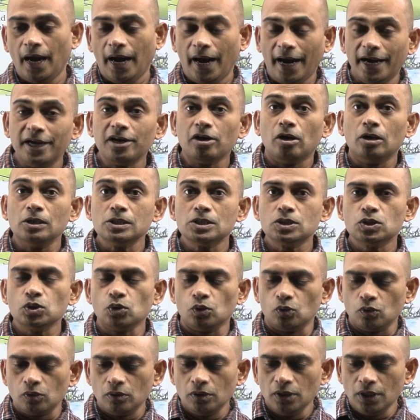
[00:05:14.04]
And
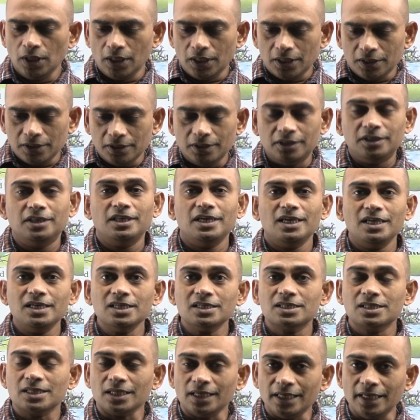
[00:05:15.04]
also
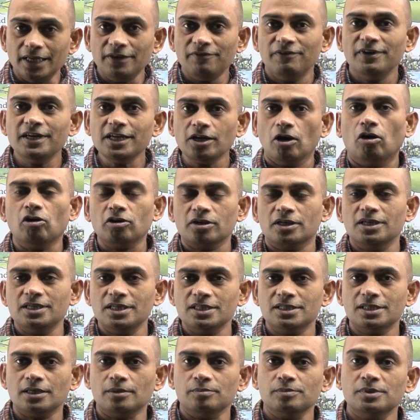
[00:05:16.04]
these living
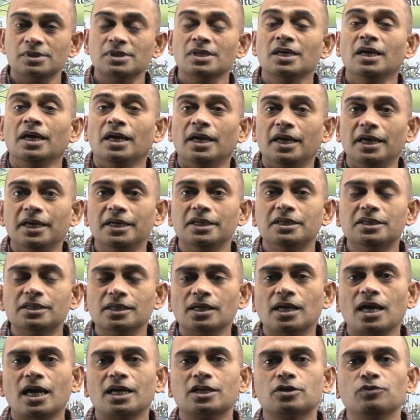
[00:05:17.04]
organisms
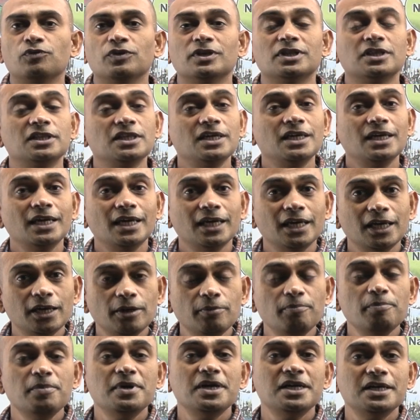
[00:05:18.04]
interact with the
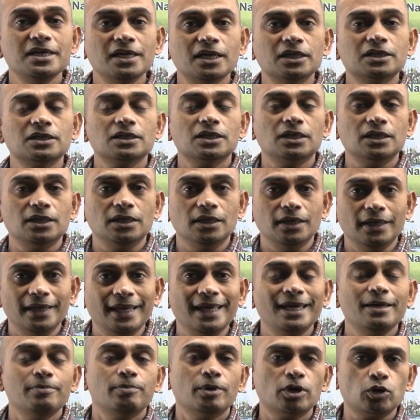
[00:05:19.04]
immediate
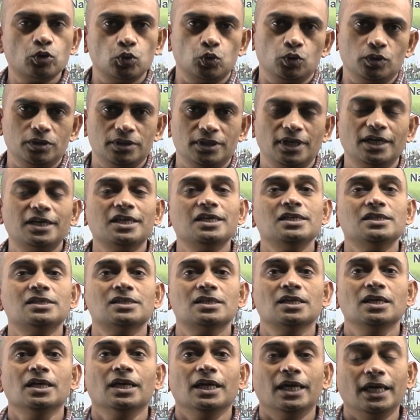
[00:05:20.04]
neighborhood, that is